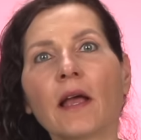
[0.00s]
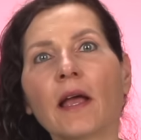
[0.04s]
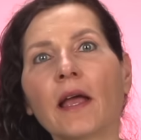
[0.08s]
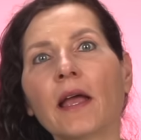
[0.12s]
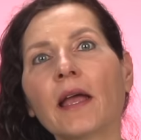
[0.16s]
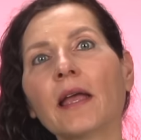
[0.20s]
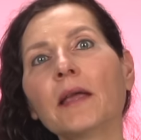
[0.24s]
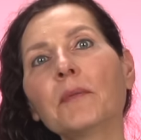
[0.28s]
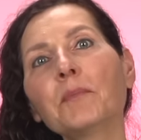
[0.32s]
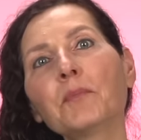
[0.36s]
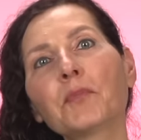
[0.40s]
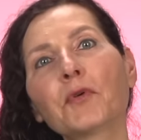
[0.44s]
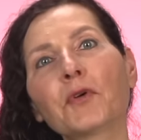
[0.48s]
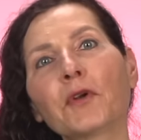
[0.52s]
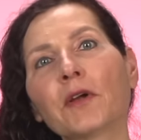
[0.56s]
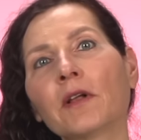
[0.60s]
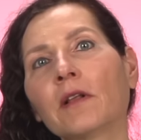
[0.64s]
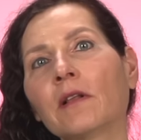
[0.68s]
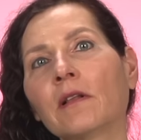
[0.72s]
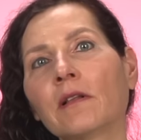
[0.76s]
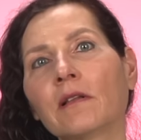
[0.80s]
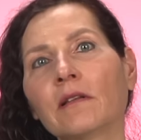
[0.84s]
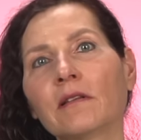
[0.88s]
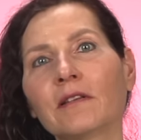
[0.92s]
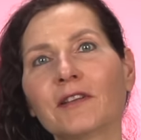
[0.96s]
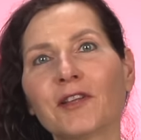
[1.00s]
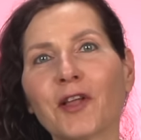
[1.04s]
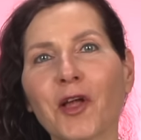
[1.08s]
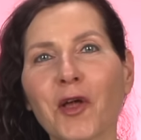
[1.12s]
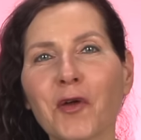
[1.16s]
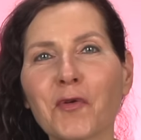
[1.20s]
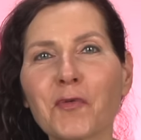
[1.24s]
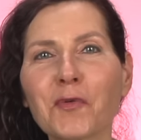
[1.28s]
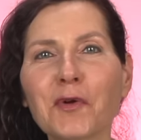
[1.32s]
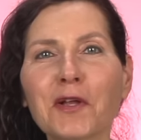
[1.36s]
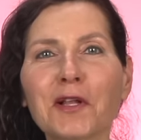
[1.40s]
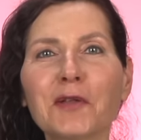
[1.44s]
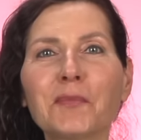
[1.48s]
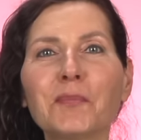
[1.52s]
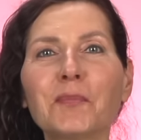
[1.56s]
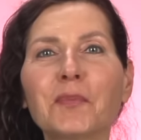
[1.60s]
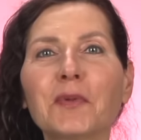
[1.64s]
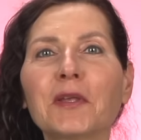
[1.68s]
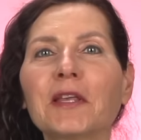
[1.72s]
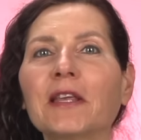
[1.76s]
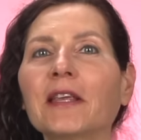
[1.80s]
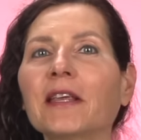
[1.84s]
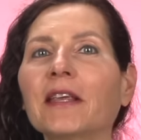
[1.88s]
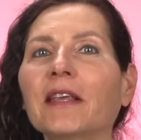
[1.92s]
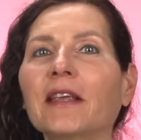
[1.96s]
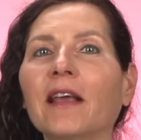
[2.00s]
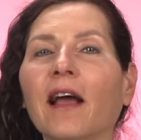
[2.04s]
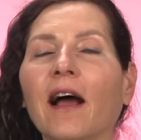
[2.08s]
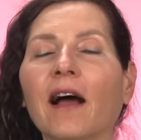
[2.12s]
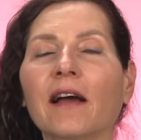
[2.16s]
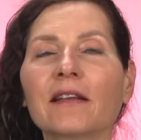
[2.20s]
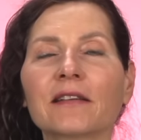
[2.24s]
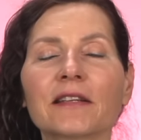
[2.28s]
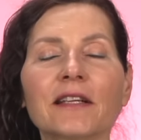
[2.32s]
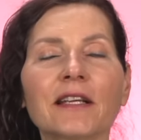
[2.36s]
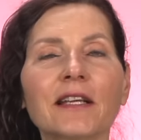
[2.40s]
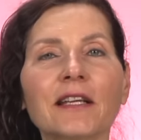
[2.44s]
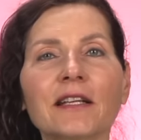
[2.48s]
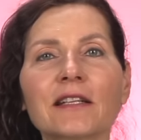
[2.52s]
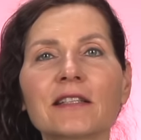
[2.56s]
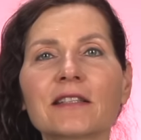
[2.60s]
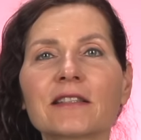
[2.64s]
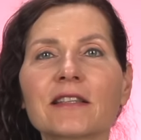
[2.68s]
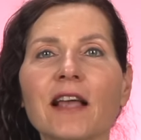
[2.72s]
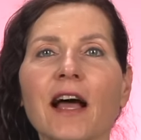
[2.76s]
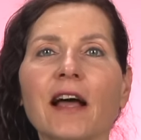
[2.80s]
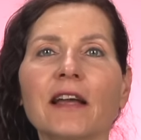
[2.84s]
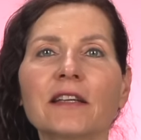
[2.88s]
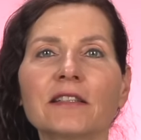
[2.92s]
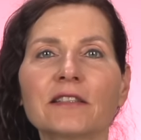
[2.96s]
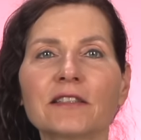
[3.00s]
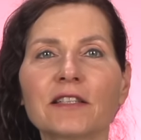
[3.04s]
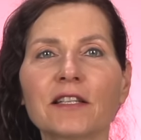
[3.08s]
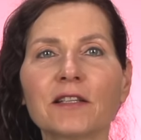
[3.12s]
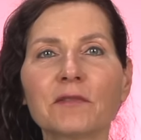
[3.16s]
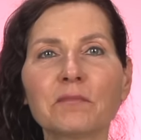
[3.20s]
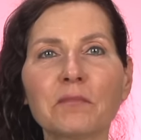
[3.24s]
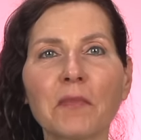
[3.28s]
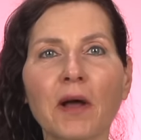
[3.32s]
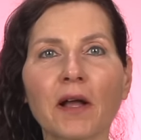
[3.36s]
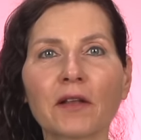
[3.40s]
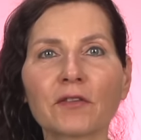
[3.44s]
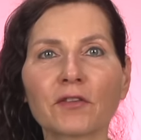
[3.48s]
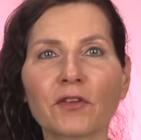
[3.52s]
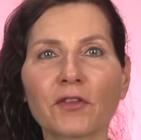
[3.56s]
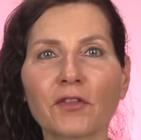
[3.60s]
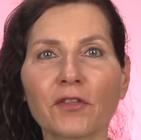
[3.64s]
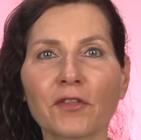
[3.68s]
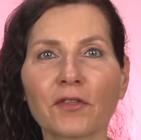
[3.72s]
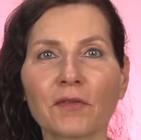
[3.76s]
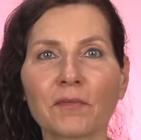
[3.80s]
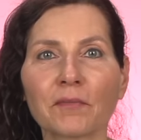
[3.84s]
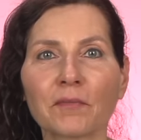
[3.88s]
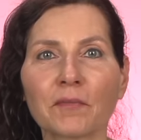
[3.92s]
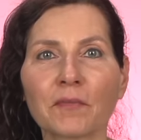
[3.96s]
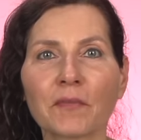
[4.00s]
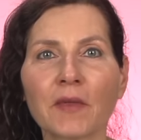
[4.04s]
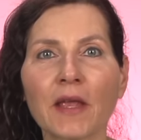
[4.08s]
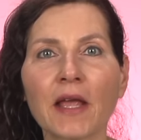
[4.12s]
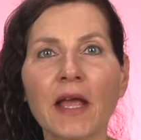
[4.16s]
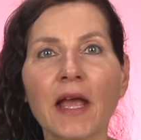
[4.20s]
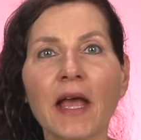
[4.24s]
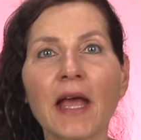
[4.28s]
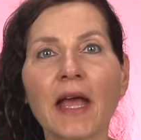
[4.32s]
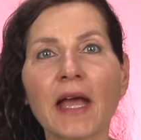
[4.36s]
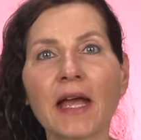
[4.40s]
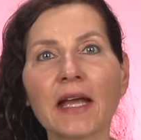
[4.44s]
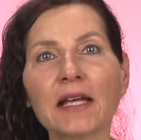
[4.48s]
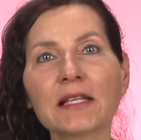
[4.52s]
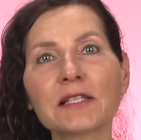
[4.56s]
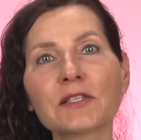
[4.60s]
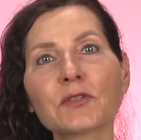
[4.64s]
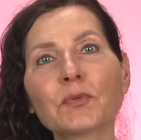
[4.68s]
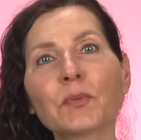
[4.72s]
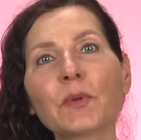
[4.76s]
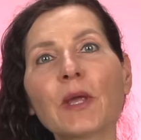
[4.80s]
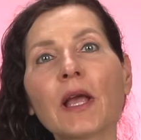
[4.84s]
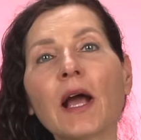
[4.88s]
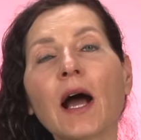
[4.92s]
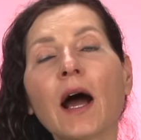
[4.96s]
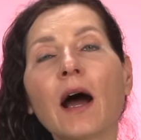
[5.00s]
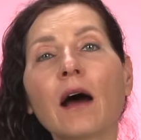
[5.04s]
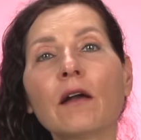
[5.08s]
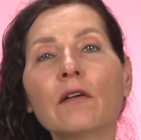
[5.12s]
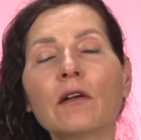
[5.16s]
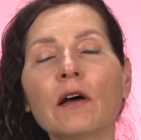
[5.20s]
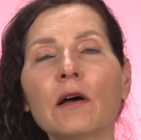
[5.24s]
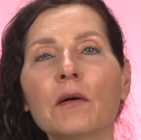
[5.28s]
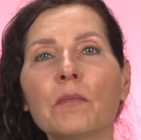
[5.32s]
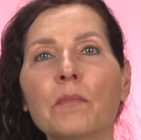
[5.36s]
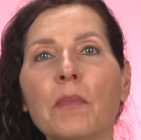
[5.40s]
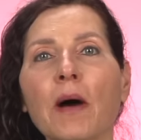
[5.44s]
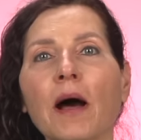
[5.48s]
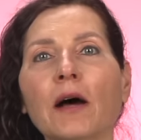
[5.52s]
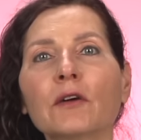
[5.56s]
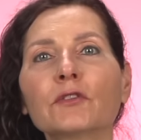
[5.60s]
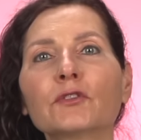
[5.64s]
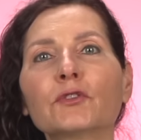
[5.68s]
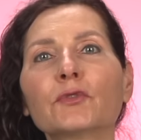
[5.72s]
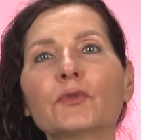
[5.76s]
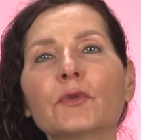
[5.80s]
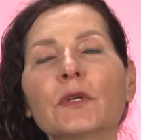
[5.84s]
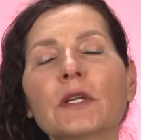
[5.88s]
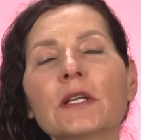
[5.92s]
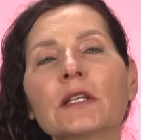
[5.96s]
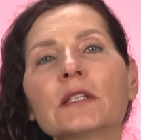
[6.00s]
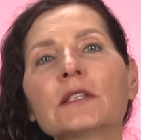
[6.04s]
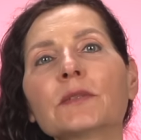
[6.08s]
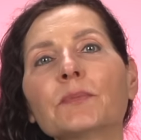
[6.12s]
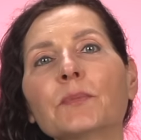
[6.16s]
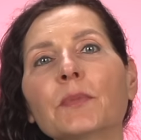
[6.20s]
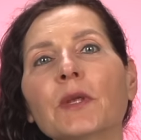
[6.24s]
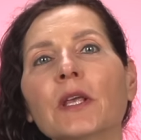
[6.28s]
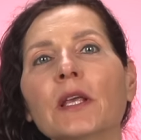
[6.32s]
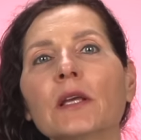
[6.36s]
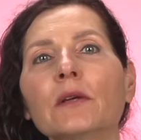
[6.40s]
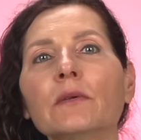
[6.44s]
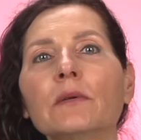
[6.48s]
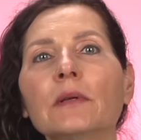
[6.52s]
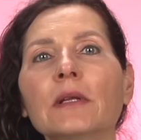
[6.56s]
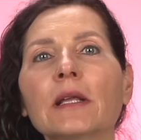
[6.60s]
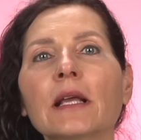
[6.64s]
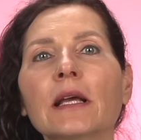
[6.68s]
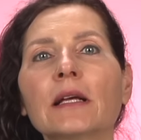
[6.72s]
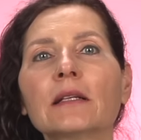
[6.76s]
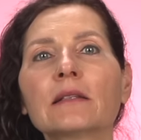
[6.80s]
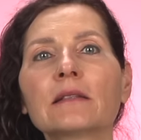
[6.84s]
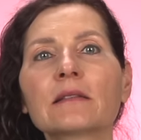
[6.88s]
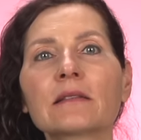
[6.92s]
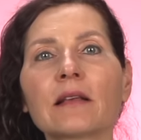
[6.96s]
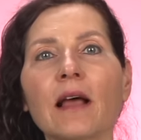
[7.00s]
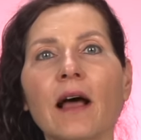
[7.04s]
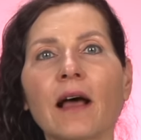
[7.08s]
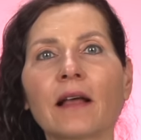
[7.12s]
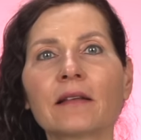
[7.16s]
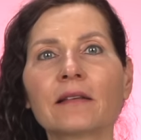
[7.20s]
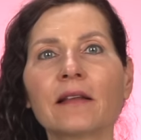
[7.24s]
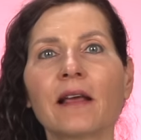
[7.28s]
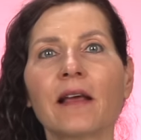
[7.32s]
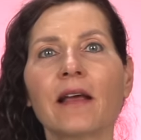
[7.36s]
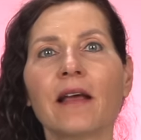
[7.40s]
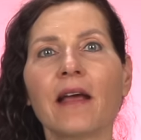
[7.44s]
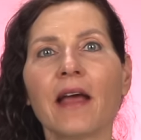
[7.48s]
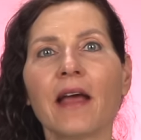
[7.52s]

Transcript: April will be an exciting month, as we are about to experience an